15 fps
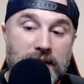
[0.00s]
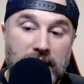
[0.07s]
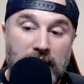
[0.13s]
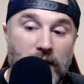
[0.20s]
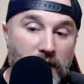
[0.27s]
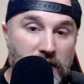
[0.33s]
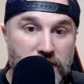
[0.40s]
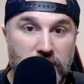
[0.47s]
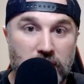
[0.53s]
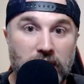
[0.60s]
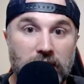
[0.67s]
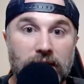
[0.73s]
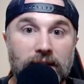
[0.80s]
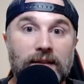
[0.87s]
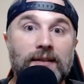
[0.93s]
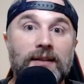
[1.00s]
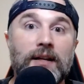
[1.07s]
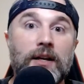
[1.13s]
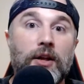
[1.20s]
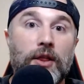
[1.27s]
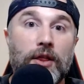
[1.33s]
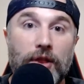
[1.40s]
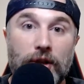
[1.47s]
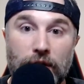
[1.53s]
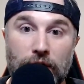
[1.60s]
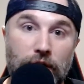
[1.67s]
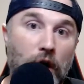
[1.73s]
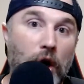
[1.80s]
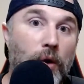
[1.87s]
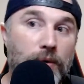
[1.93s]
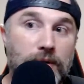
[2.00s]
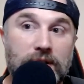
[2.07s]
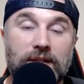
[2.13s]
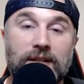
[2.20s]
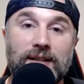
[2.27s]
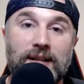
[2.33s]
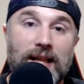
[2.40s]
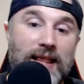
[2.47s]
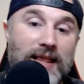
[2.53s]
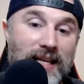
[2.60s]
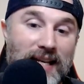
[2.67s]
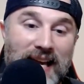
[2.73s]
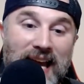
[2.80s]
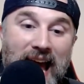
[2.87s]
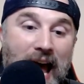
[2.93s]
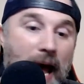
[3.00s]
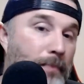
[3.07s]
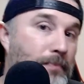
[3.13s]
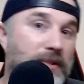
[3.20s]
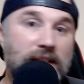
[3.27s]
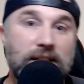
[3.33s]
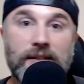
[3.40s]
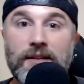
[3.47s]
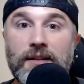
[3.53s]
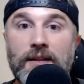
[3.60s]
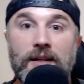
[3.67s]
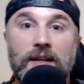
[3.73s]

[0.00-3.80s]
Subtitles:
Derek Jeter, the GOAT, the captain,